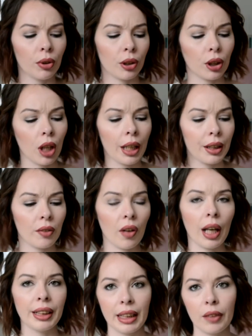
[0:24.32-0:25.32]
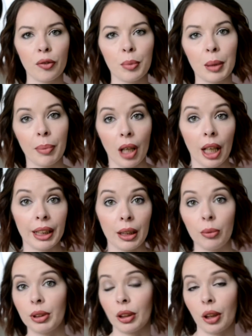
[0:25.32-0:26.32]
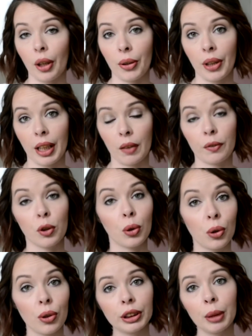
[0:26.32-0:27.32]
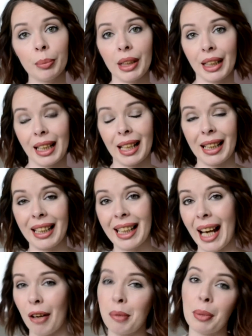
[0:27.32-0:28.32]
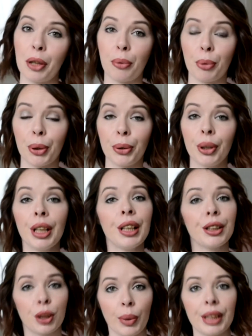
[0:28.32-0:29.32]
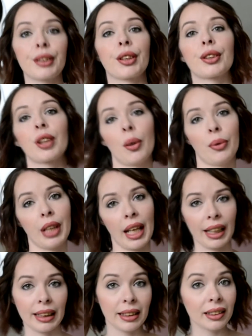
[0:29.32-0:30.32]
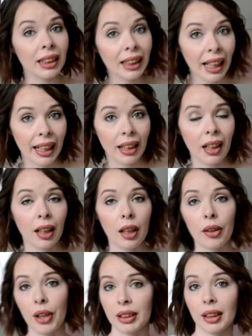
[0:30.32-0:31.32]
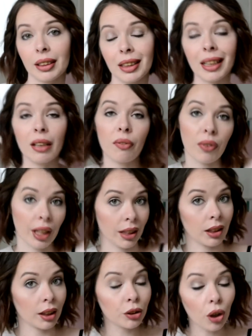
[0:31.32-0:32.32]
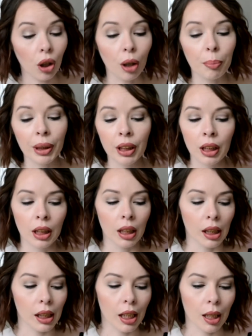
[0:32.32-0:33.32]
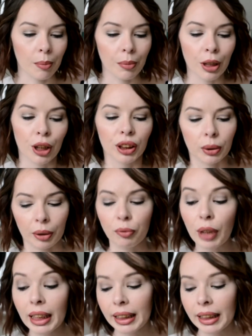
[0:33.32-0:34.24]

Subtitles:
the kind of idea for me behind it was clothing for autumn but that could carry me through to winter, so they're easy to layer, things underneath, things on top. So